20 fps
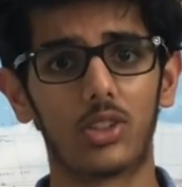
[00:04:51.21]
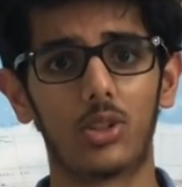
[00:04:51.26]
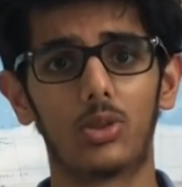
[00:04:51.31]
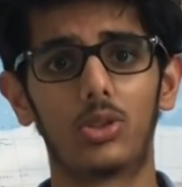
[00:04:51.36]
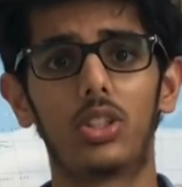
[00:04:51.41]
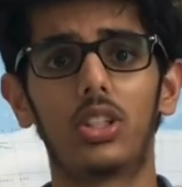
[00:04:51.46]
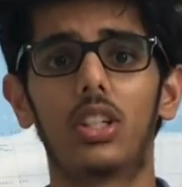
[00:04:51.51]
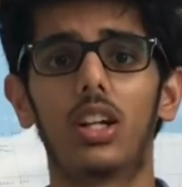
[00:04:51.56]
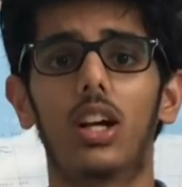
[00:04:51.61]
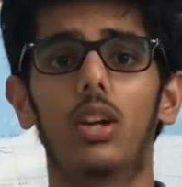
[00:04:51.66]

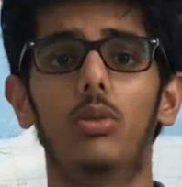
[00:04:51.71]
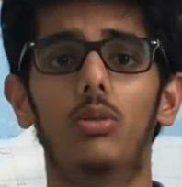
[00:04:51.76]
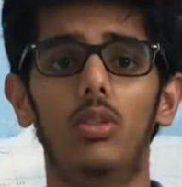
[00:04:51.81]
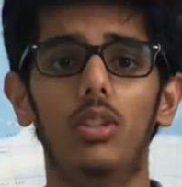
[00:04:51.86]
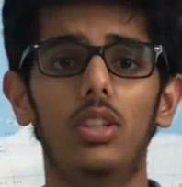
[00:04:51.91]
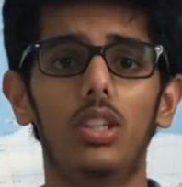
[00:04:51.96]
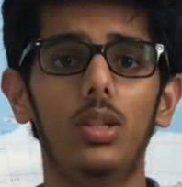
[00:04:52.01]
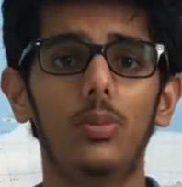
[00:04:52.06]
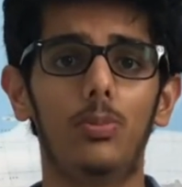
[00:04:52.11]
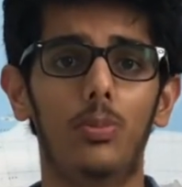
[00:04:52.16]
she got
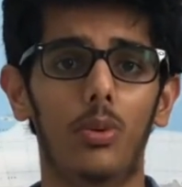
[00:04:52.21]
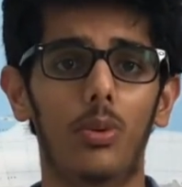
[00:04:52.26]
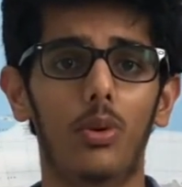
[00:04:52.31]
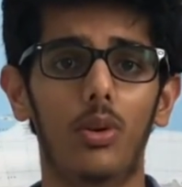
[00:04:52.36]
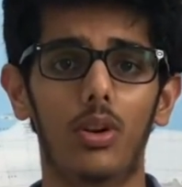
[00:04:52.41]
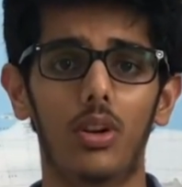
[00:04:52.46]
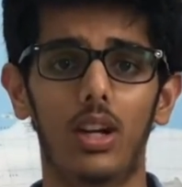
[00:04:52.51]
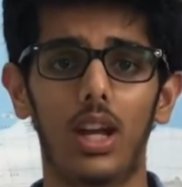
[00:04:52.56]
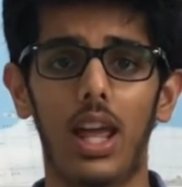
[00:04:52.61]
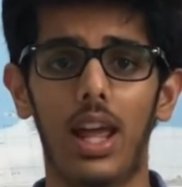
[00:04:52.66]
really
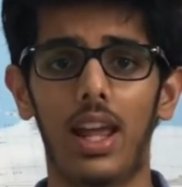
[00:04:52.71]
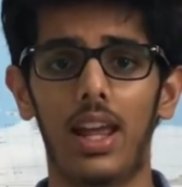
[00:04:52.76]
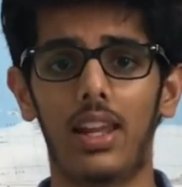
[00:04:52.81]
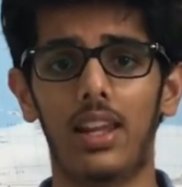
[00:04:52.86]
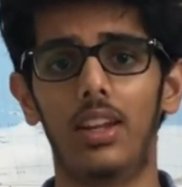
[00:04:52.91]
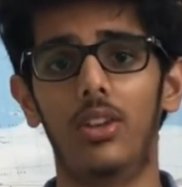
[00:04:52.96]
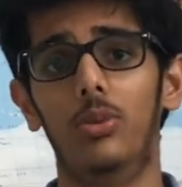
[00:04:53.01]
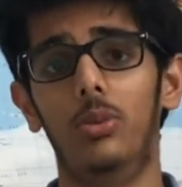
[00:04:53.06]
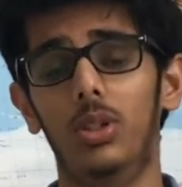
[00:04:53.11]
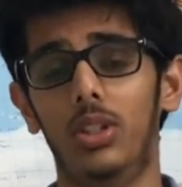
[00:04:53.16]
bored and
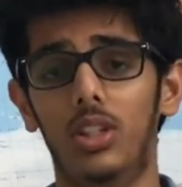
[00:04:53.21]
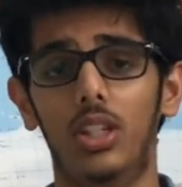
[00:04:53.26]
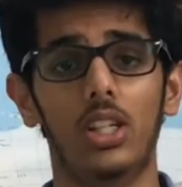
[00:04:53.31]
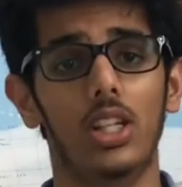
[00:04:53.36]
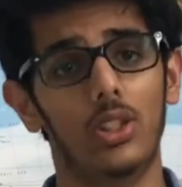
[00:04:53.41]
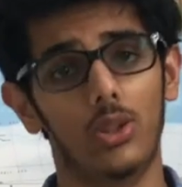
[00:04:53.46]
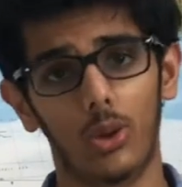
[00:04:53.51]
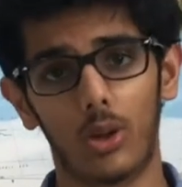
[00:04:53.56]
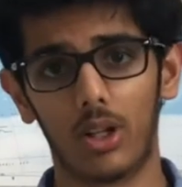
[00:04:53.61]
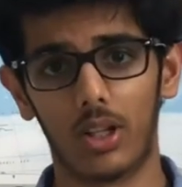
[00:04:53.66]
it really
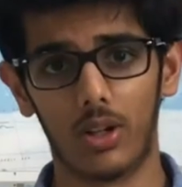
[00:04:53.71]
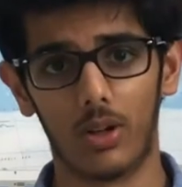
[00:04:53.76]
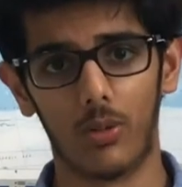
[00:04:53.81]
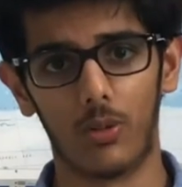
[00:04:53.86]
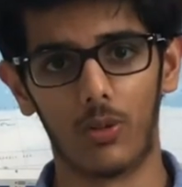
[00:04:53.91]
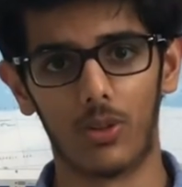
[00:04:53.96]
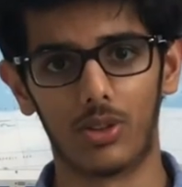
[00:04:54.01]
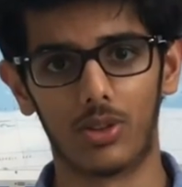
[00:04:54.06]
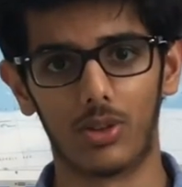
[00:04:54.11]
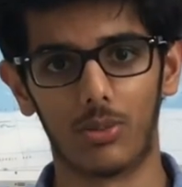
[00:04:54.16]
annoyed her
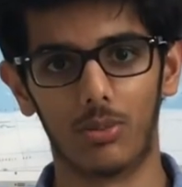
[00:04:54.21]
for some